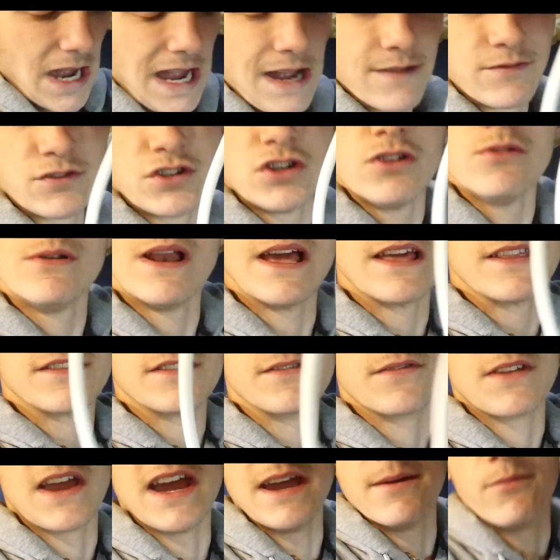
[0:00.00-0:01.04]
have 2 lengths
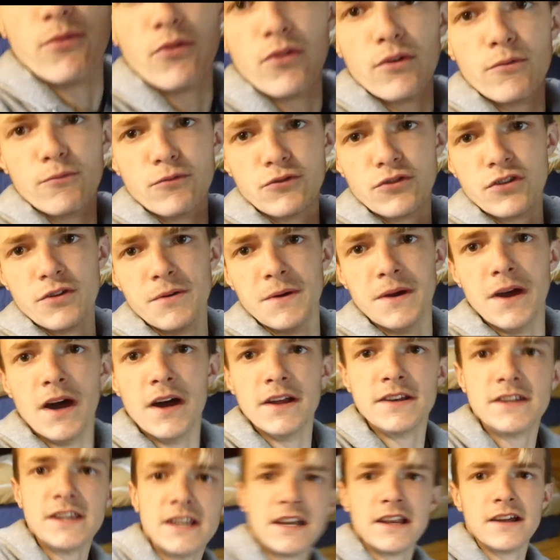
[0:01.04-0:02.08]
of cable that will do it.
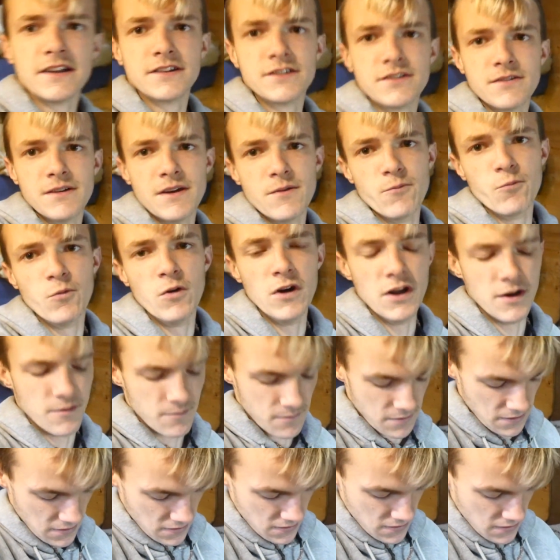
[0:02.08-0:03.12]
Ideally I'd do it in 1,
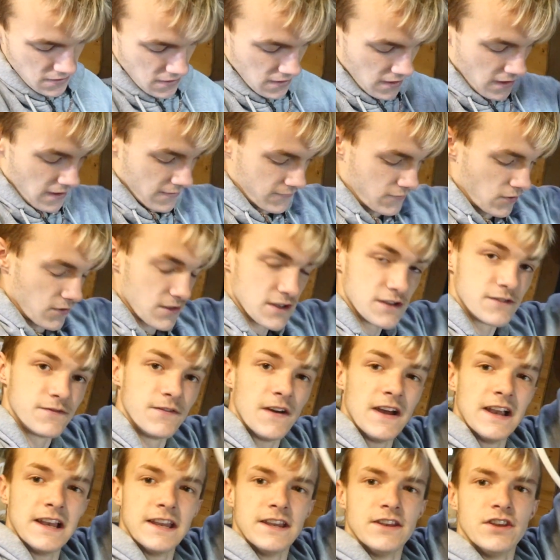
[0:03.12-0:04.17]
but I've got this
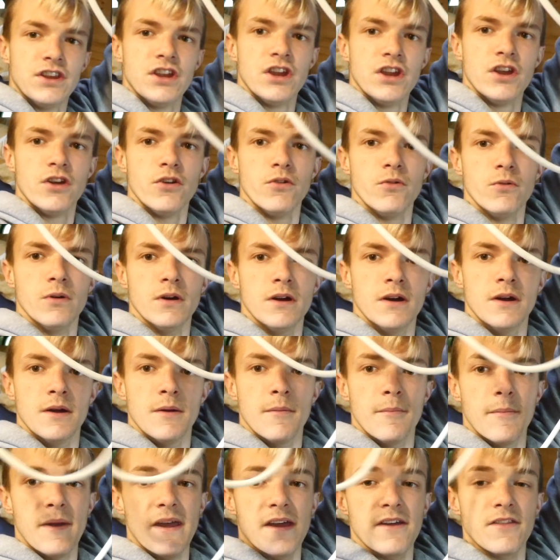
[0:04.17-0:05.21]
fairly new
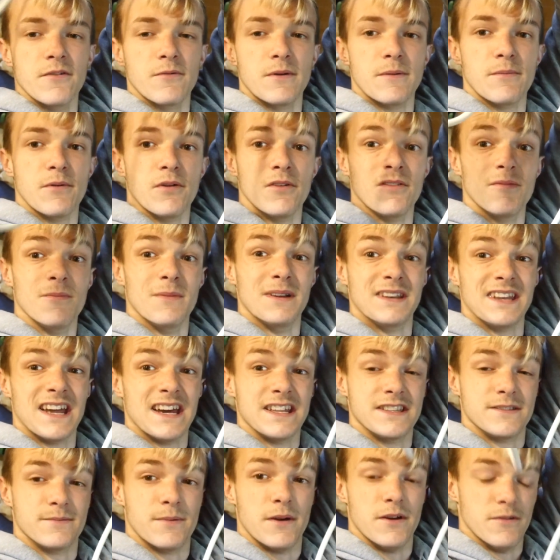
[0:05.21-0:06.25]
bit that we bought for my
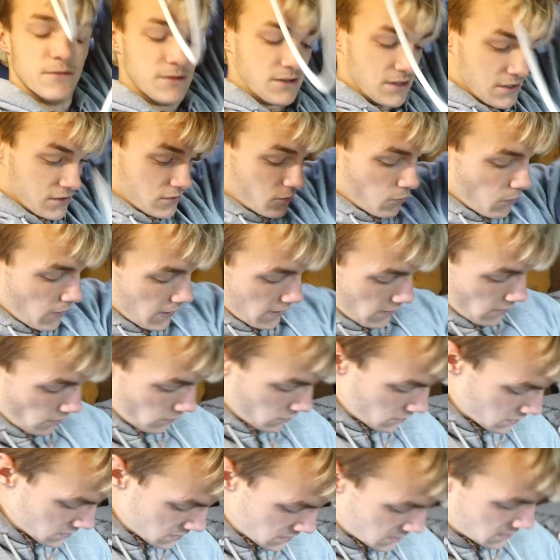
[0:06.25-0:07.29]
dad's boat, which is quite long.
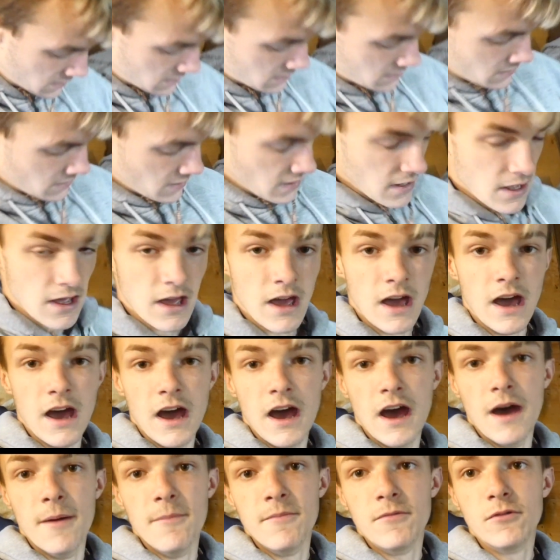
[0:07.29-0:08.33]

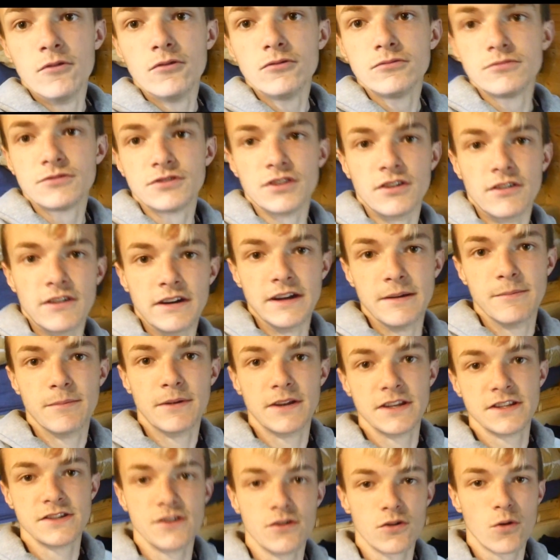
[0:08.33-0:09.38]
Oh, sorry, but
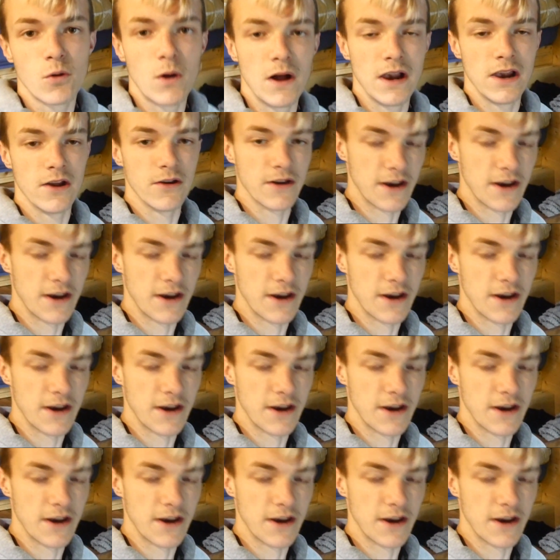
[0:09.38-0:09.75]
it's not quite long